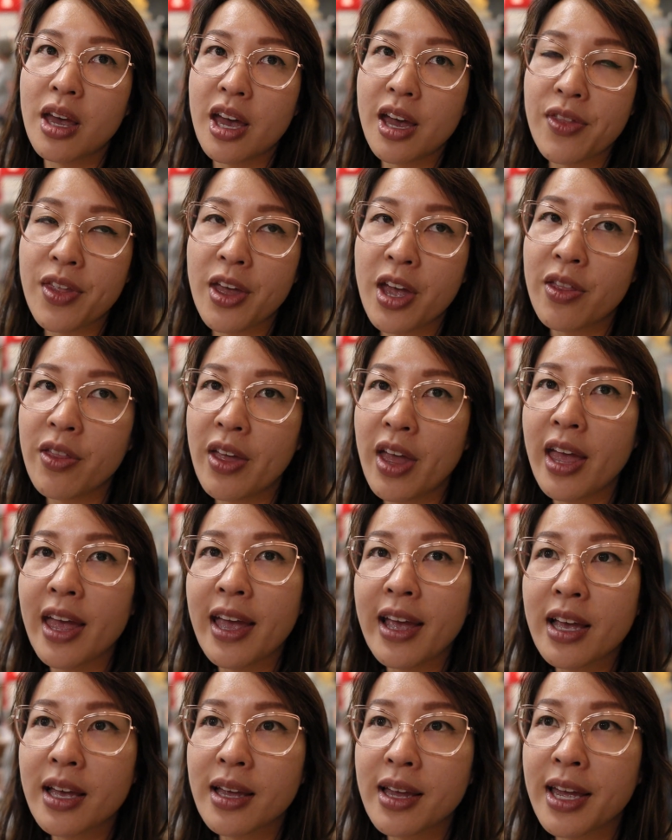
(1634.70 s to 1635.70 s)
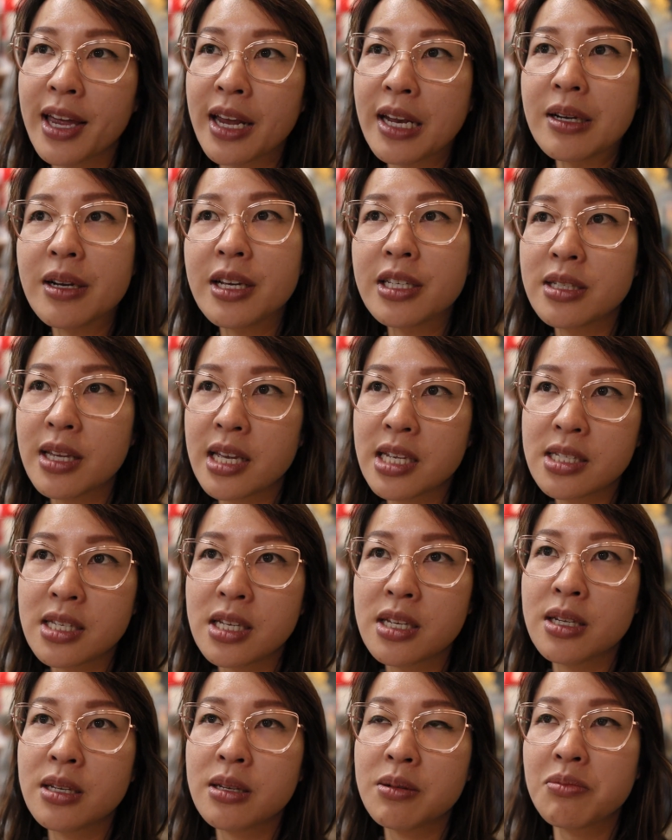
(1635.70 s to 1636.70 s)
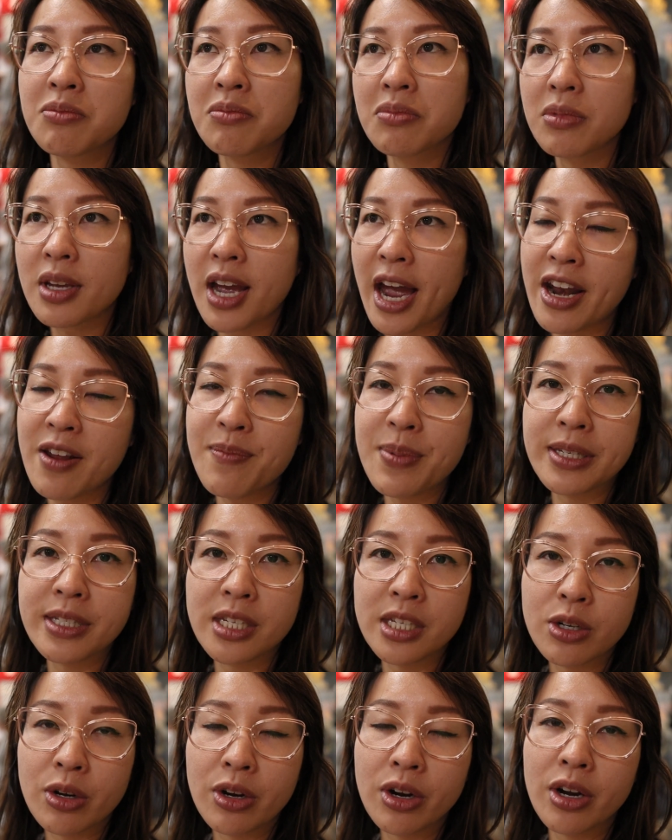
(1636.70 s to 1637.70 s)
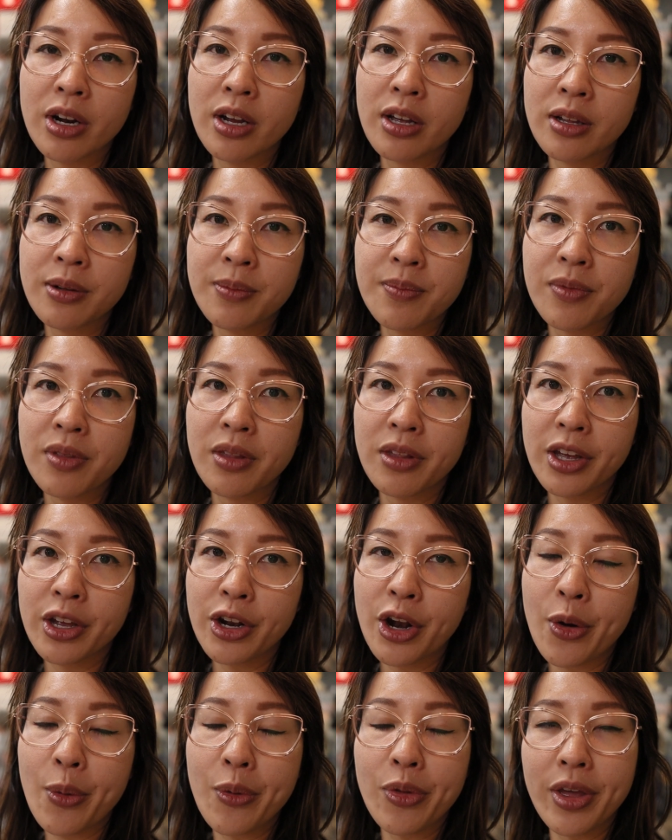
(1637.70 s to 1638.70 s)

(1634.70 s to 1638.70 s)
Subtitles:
and then like it's nice and kind of busy during like, you know,